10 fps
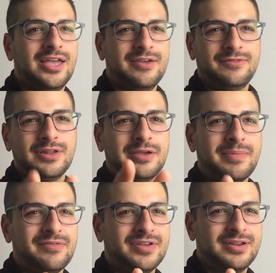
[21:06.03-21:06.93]
If you like my
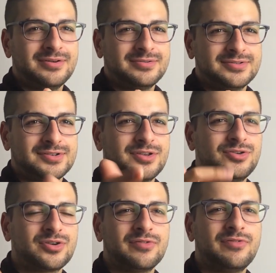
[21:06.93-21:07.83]
videos, you
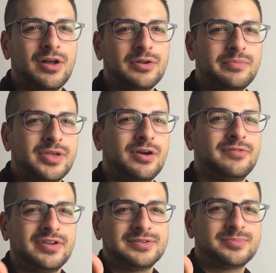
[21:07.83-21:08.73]
can follow me on
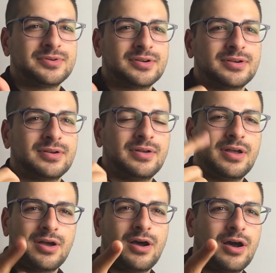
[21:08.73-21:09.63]
Facebook,
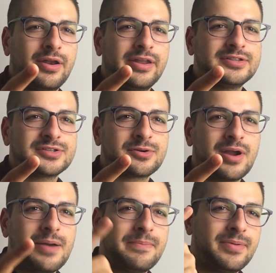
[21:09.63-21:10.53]
on
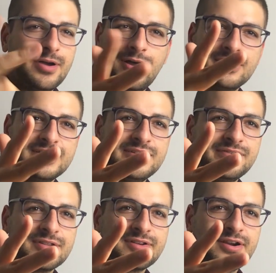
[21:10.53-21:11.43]
Instagram, on
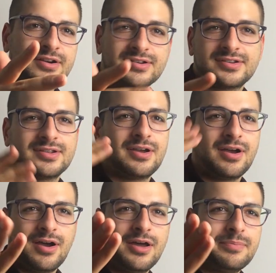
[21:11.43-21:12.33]
DeviantArt,
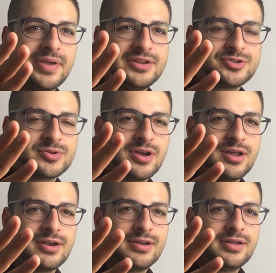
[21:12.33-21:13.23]
on Patreon,
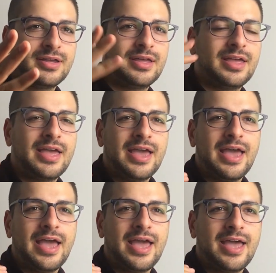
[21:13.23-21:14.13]

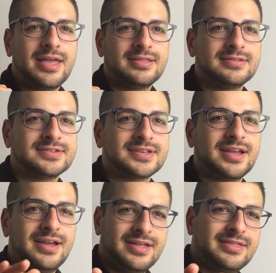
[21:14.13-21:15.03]
and
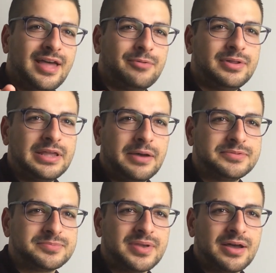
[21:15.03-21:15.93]
that really
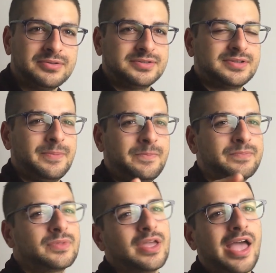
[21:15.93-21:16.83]
helps me out.
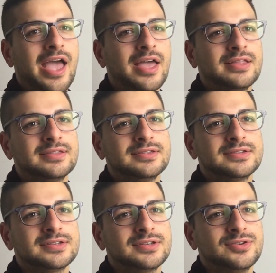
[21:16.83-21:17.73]
And
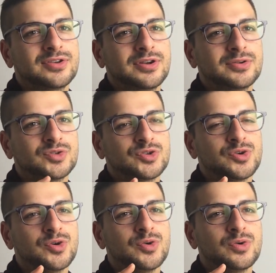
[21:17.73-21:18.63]
you can
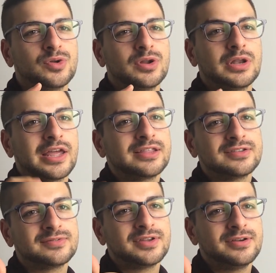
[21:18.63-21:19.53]
also like
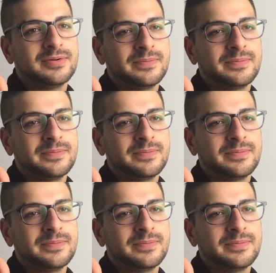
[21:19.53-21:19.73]
this video.